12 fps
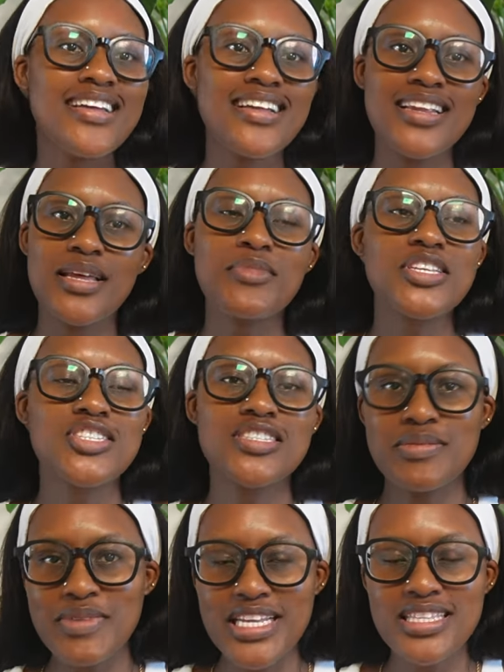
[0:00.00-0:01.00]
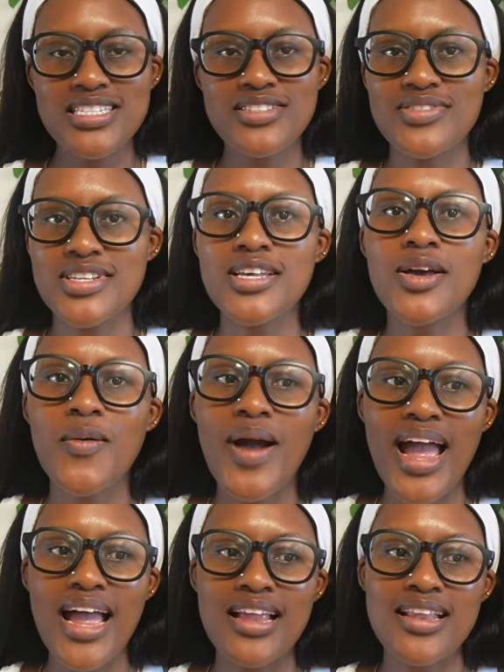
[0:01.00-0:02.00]
let me just make this video
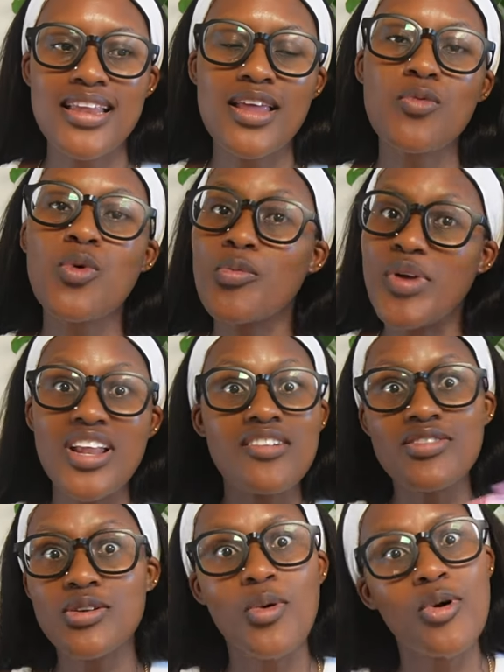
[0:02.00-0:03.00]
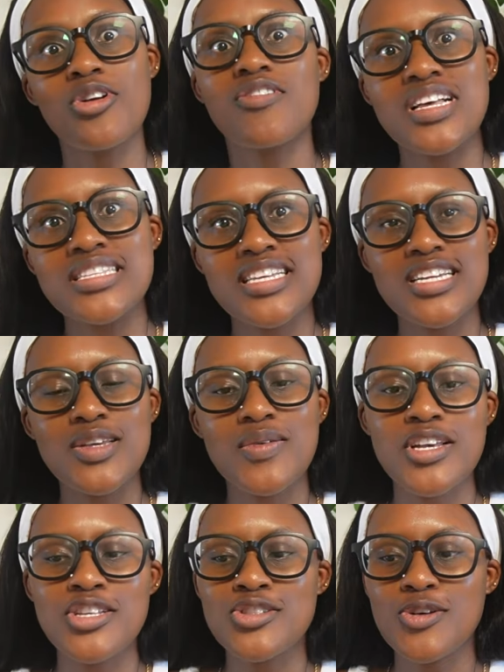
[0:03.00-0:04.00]
and it will benefit all of us anyway.
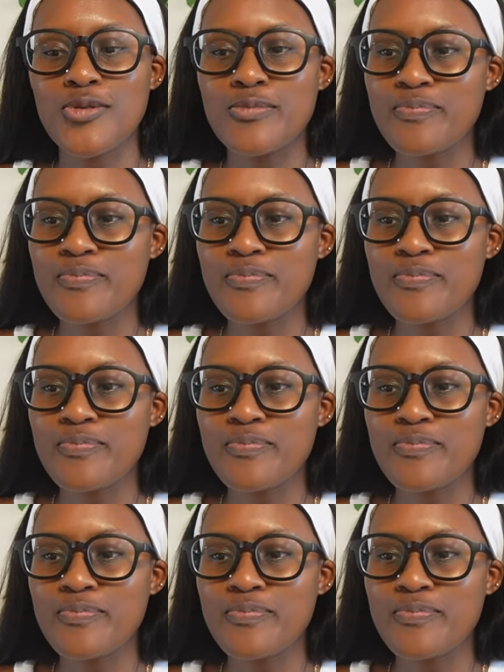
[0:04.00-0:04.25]
So